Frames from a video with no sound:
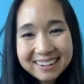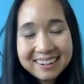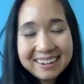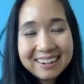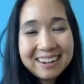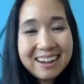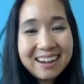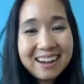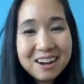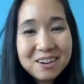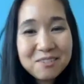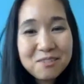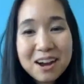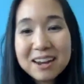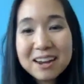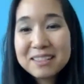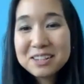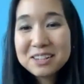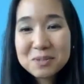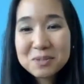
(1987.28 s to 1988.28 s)

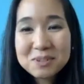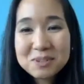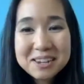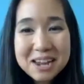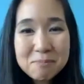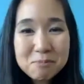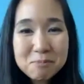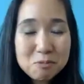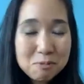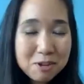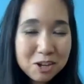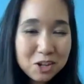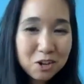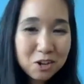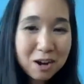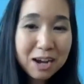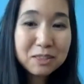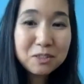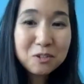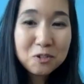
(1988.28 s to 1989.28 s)
Ryan, this was an absolute
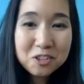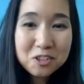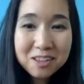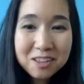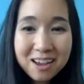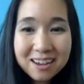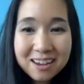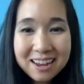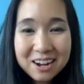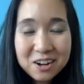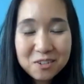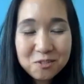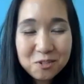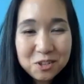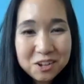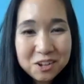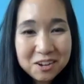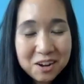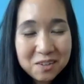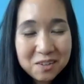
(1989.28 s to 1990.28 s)
pleasure. I learned a lot. I had a really
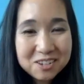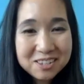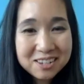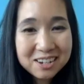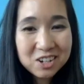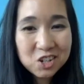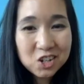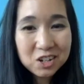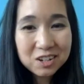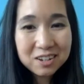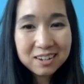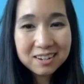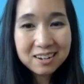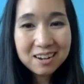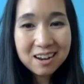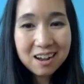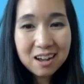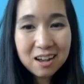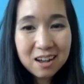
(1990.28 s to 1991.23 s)
good conversation.